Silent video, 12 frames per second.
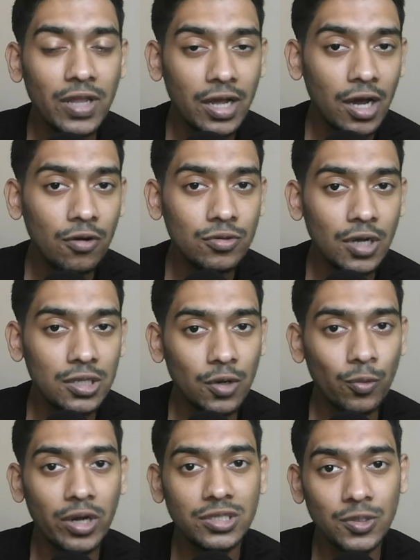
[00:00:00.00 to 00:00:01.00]
account,
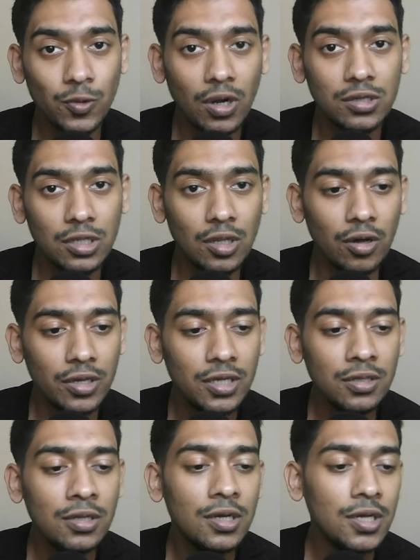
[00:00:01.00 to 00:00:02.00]
otherwise you can't log
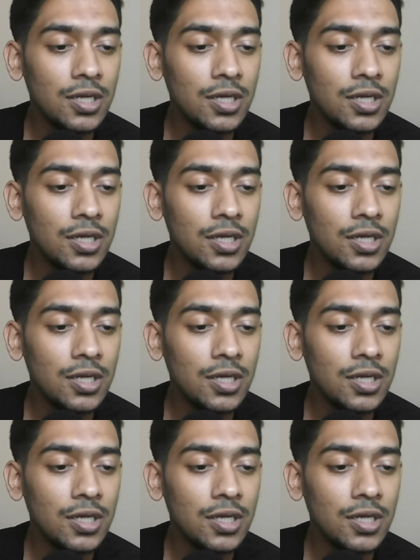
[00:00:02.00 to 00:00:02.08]
in.